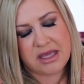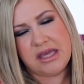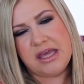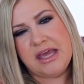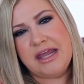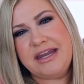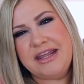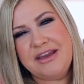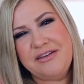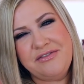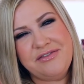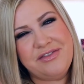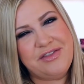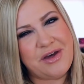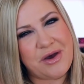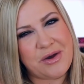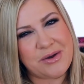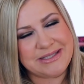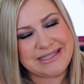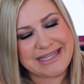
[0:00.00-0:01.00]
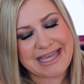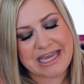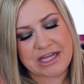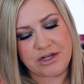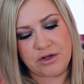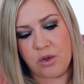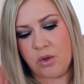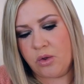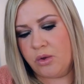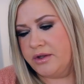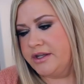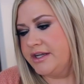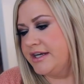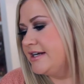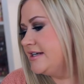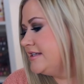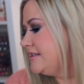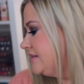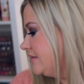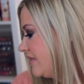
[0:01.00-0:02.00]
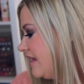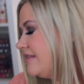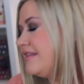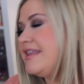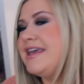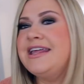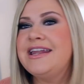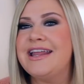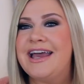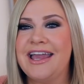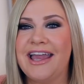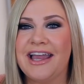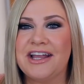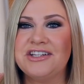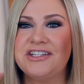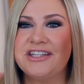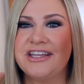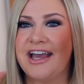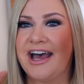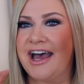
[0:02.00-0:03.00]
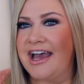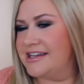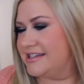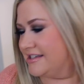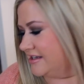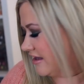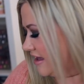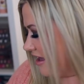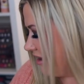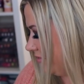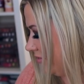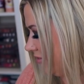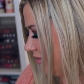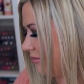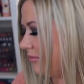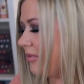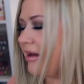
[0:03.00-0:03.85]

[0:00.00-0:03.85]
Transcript: any of those candle holders. And then I actually got a couple